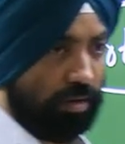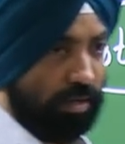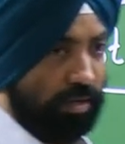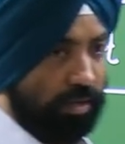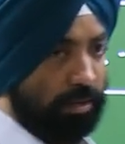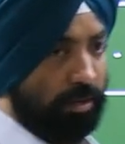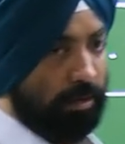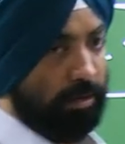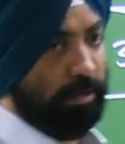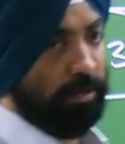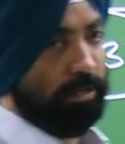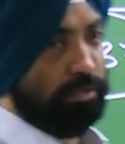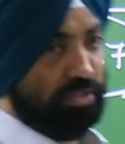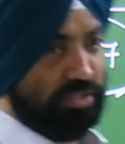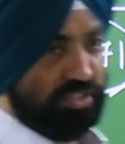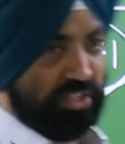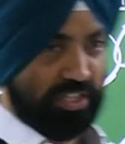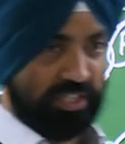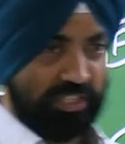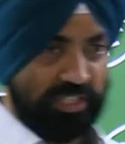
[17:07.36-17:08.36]
right? So
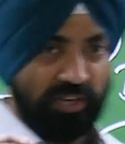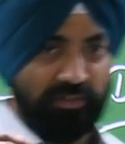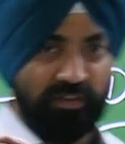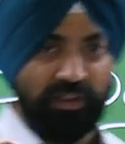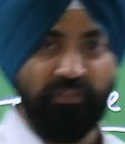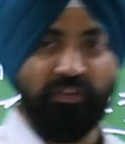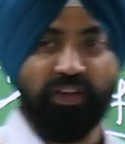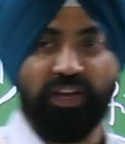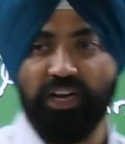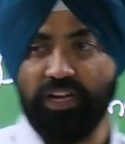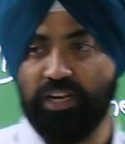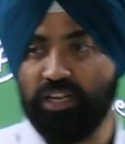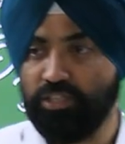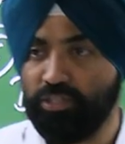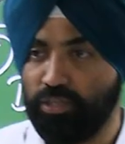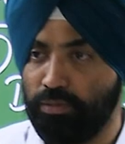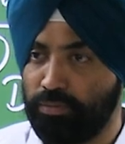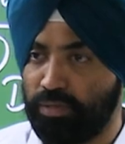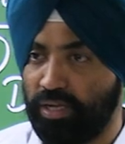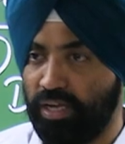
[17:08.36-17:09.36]
6-7
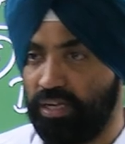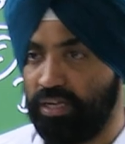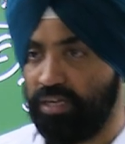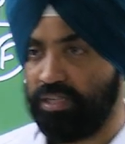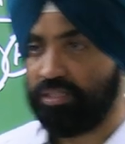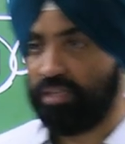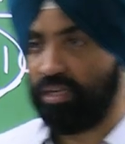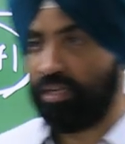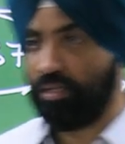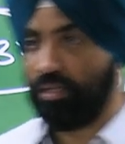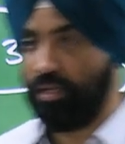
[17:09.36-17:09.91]
varieties of tigers are